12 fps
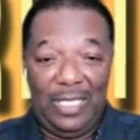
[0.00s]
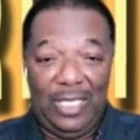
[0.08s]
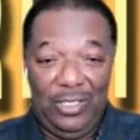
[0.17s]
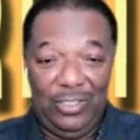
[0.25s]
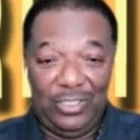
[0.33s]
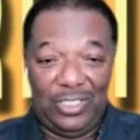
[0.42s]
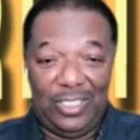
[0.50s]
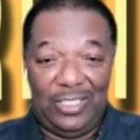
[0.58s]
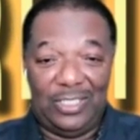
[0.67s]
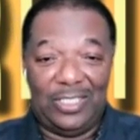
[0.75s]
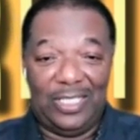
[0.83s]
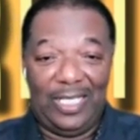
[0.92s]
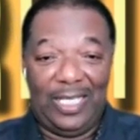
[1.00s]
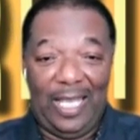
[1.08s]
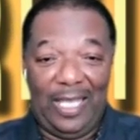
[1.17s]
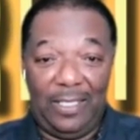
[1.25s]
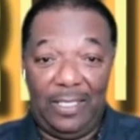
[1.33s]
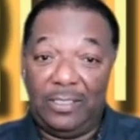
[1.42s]
energies
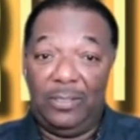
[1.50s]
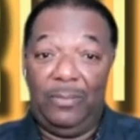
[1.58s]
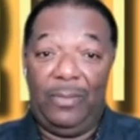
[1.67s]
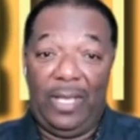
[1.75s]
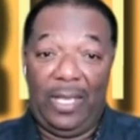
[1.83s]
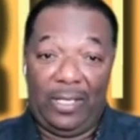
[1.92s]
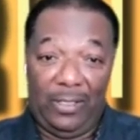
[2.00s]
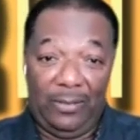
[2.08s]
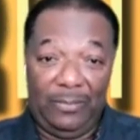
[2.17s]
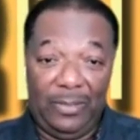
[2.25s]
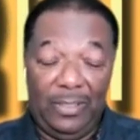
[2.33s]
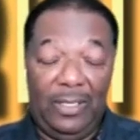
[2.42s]
together to make them